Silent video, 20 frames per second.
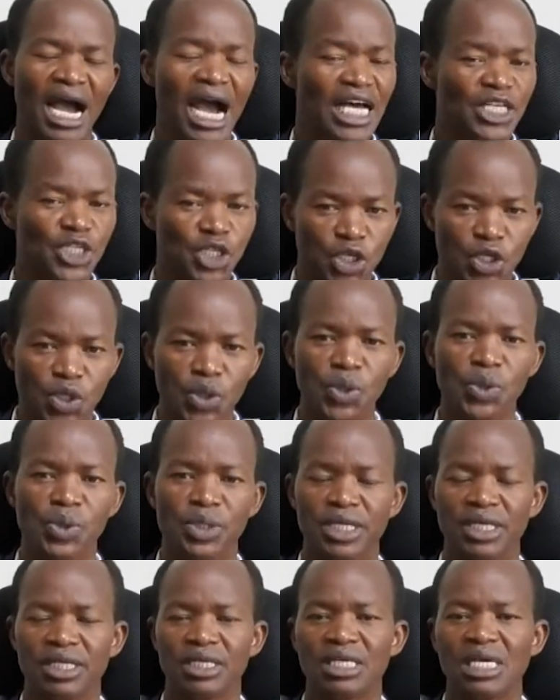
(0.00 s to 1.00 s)
as
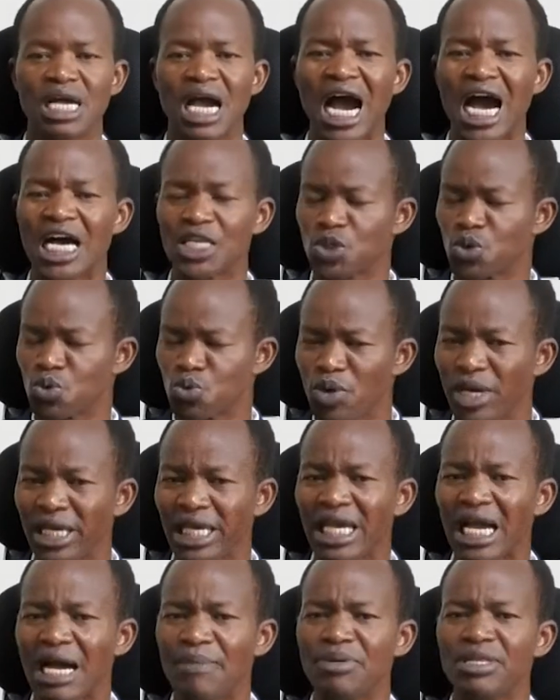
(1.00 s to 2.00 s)
good as
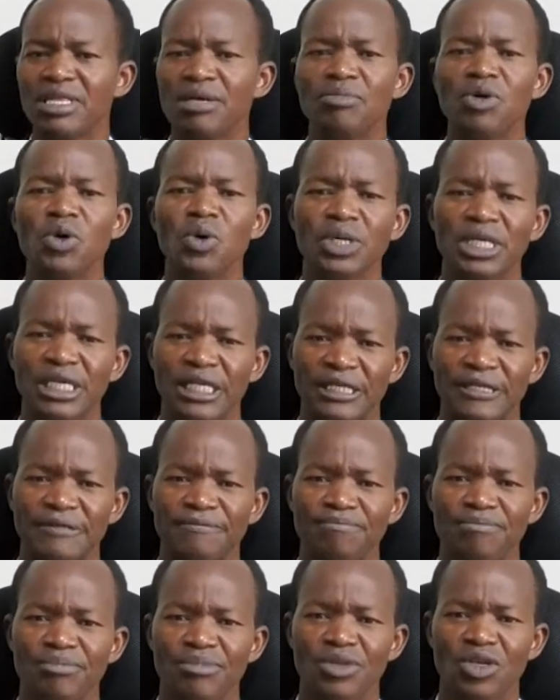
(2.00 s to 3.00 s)
waking up in the morning,
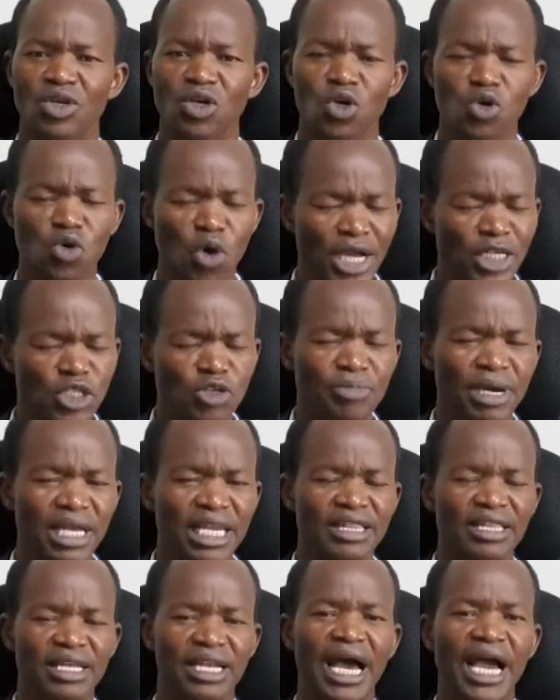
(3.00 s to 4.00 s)
going to bed
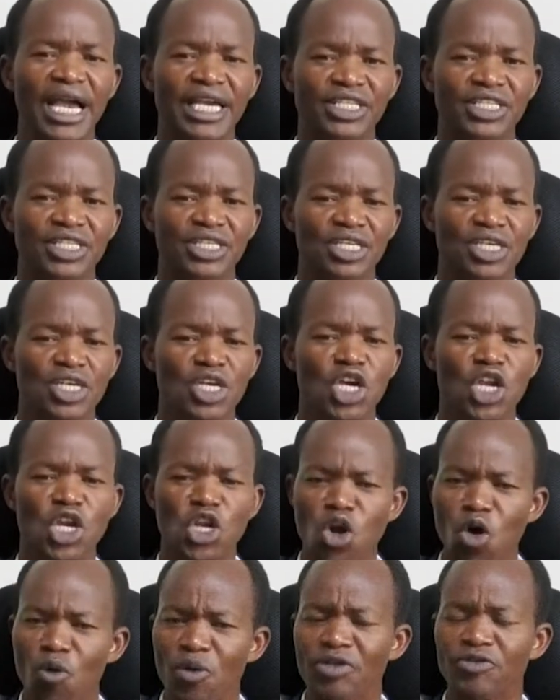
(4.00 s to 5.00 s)
in the night,
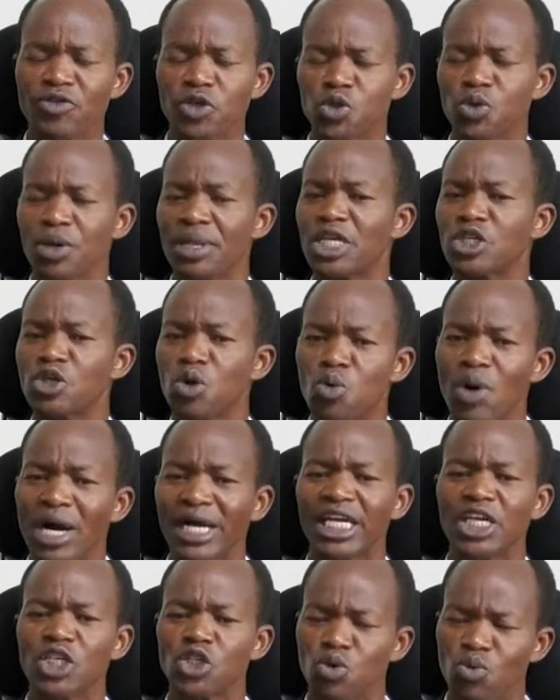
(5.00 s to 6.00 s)
knowing for sure that you're
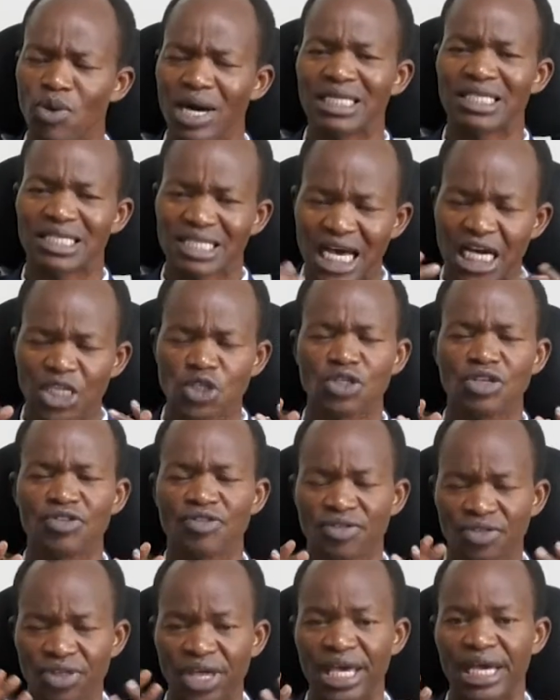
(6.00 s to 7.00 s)
working towards that
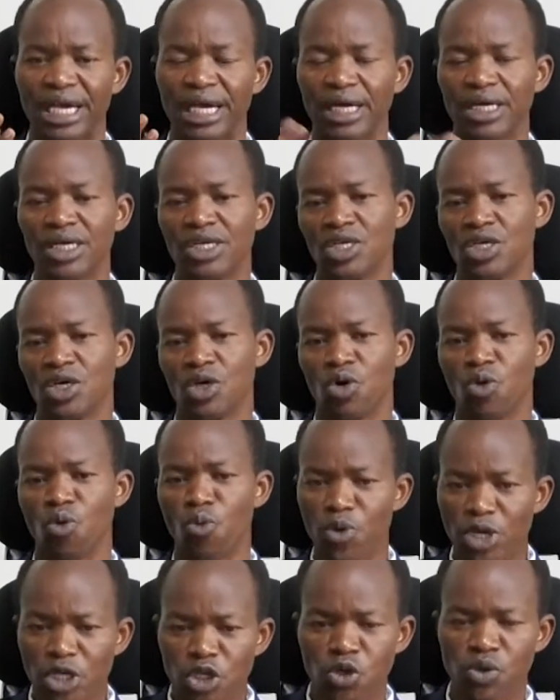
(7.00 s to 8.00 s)
thing
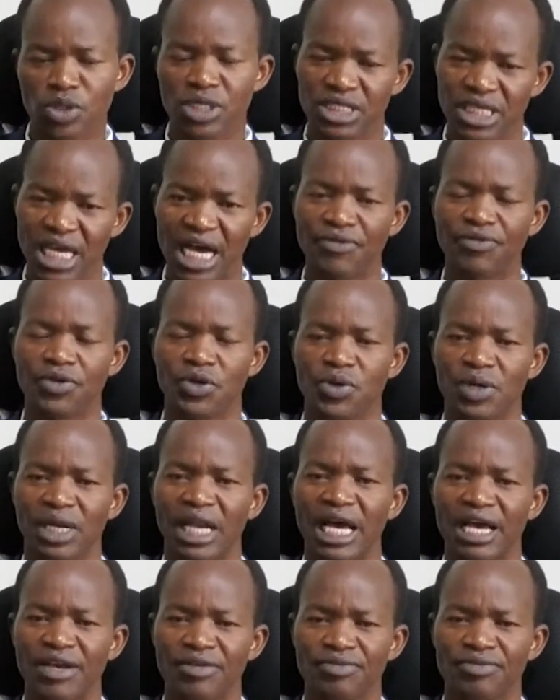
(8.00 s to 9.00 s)
which you desire for your
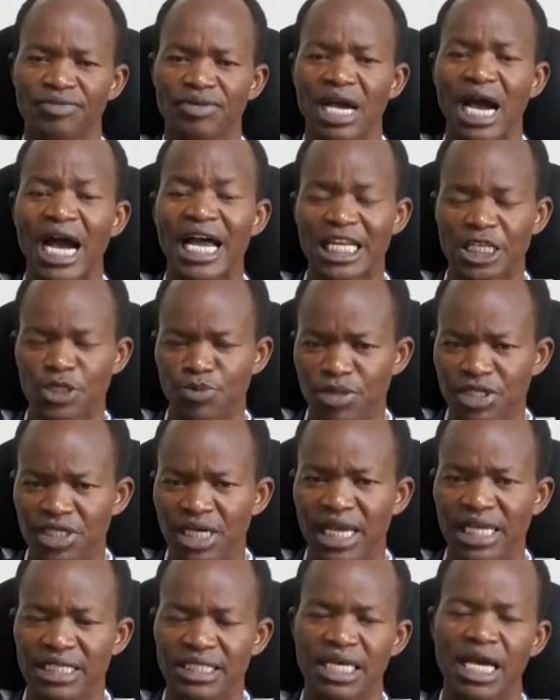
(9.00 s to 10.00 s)
life, and
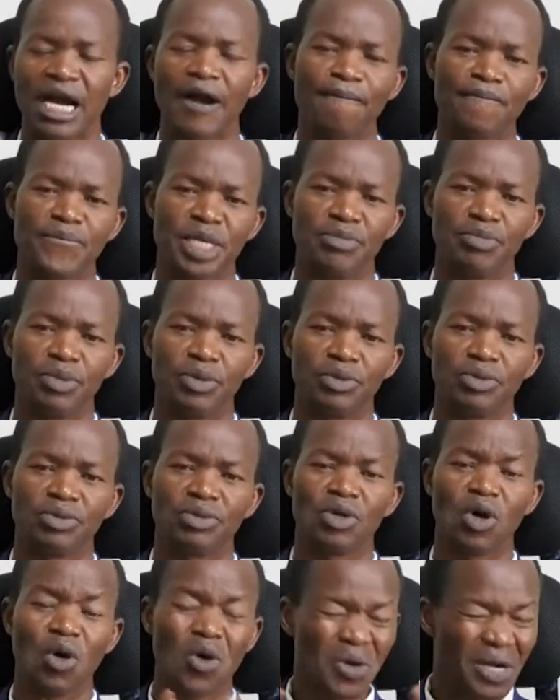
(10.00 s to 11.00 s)
especially as a young people
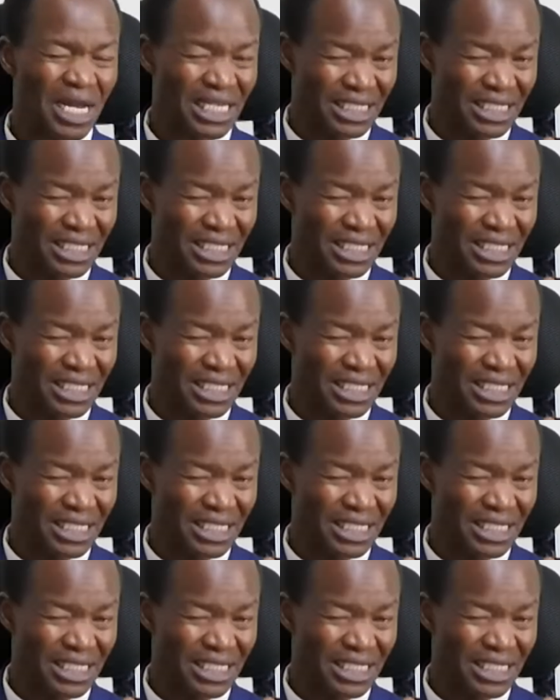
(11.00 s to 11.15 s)
or